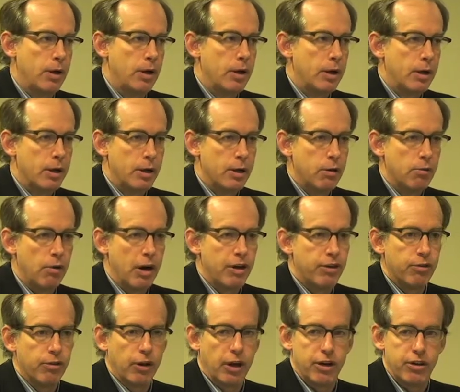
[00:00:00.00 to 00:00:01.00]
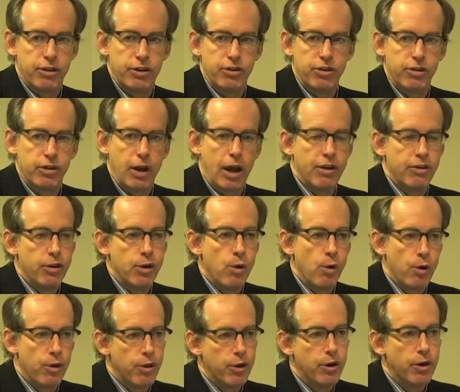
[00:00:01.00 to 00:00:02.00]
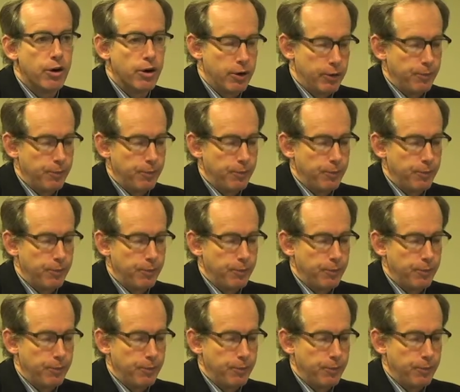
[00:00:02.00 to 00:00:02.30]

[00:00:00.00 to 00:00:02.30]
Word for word: uh, race relations as a Northerner.